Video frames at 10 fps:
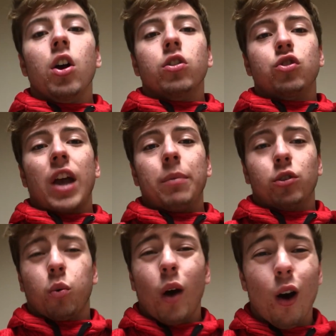So chapter
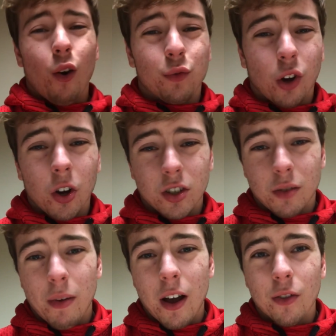12 talks
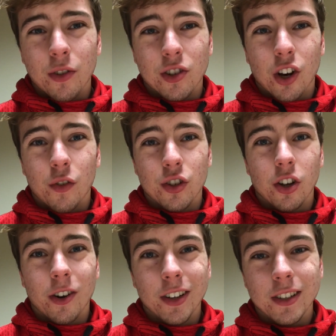about the service
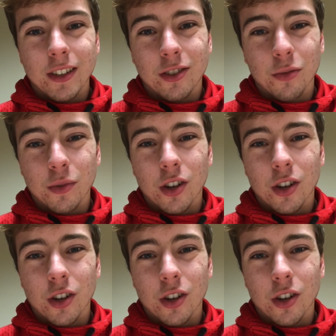learning system.